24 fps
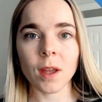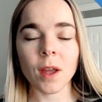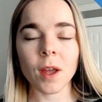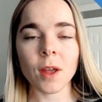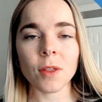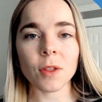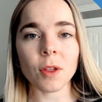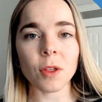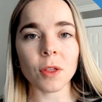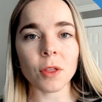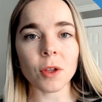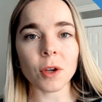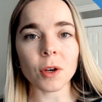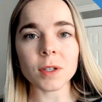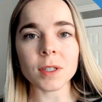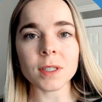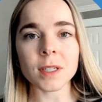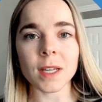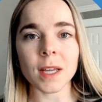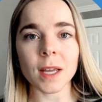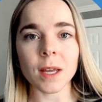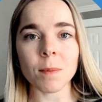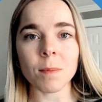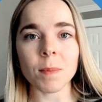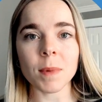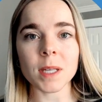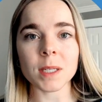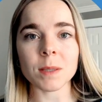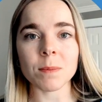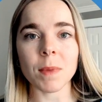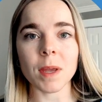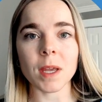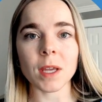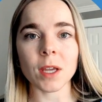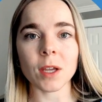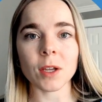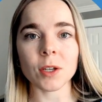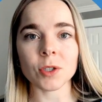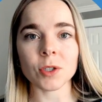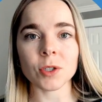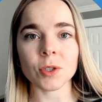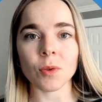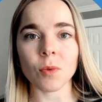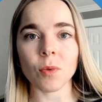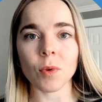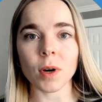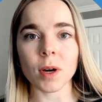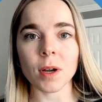The third tip is making
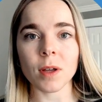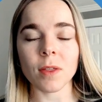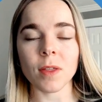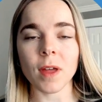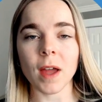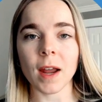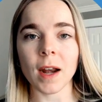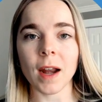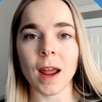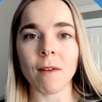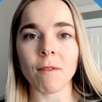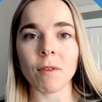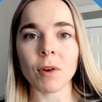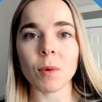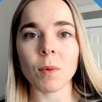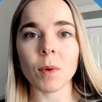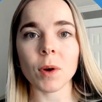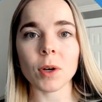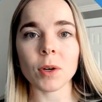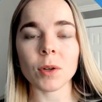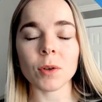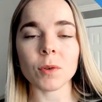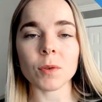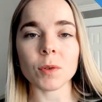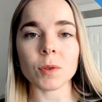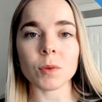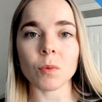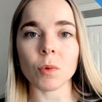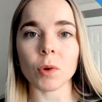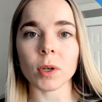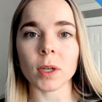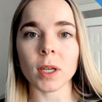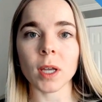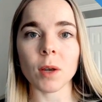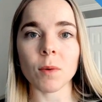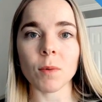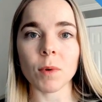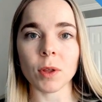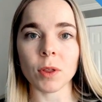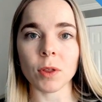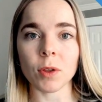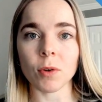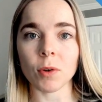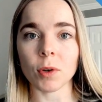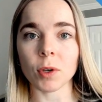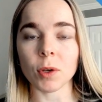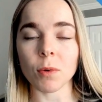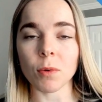sure that everyone who's working with
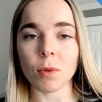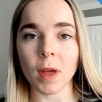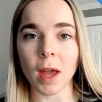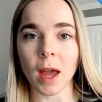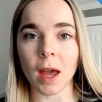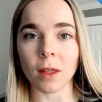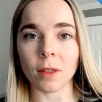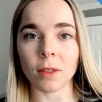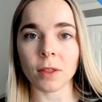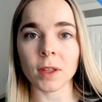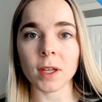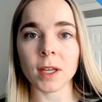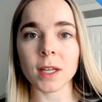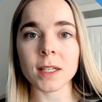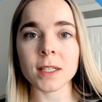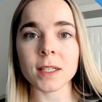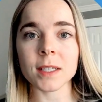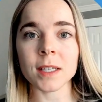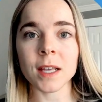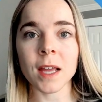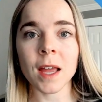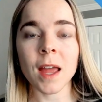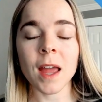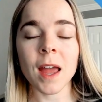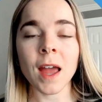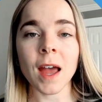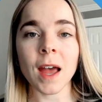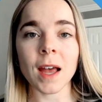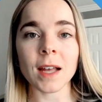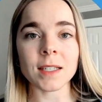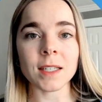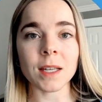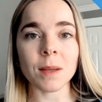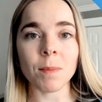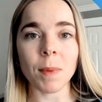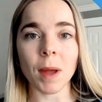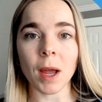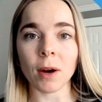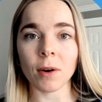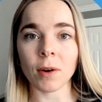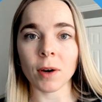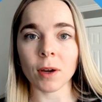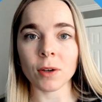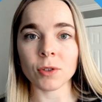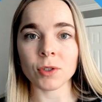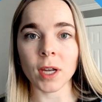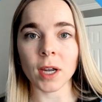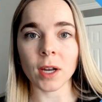your youth athletes has a
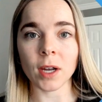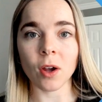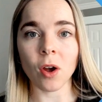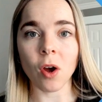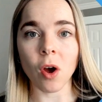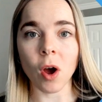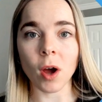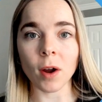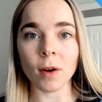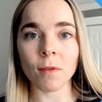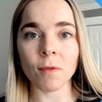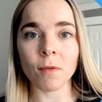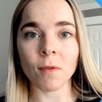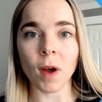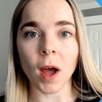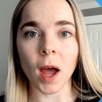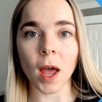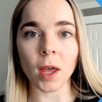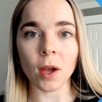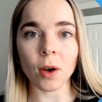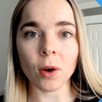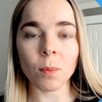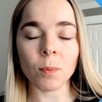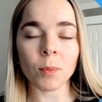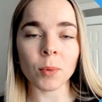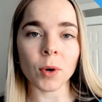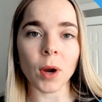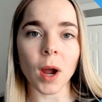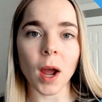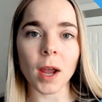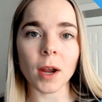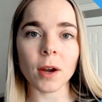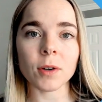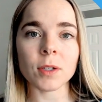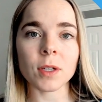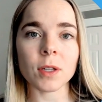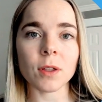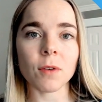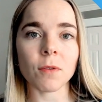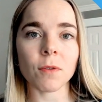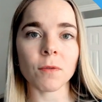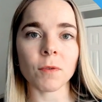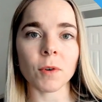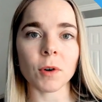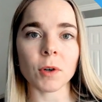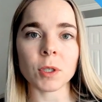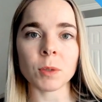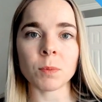background check on file prior to the
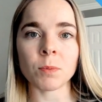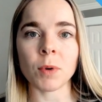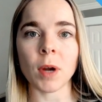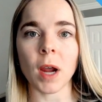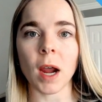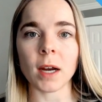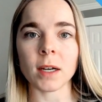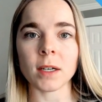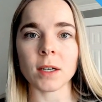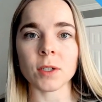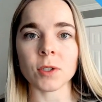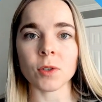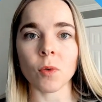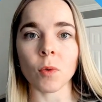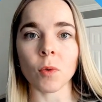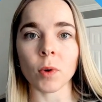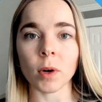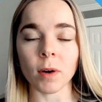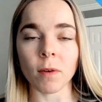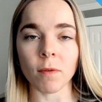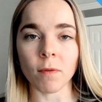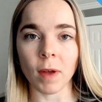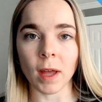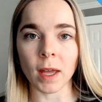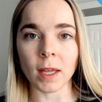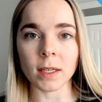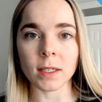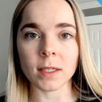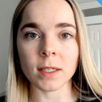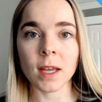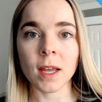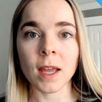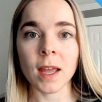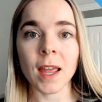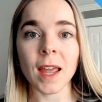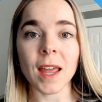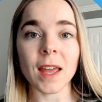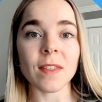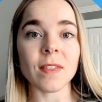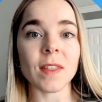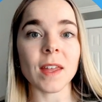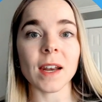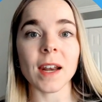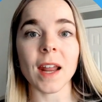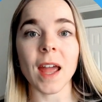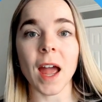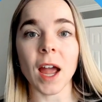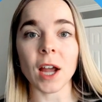first practice or event, and
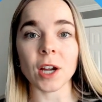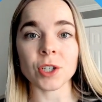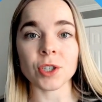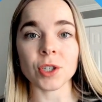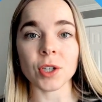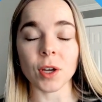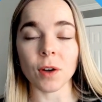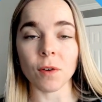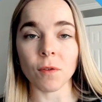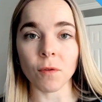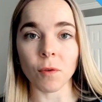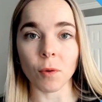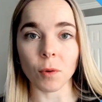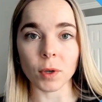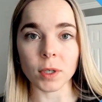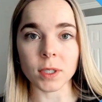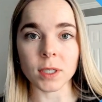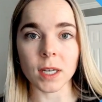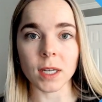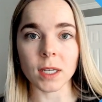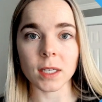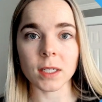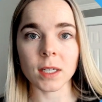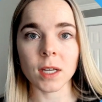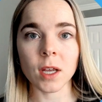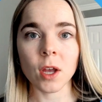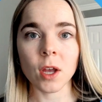then actually enforce it.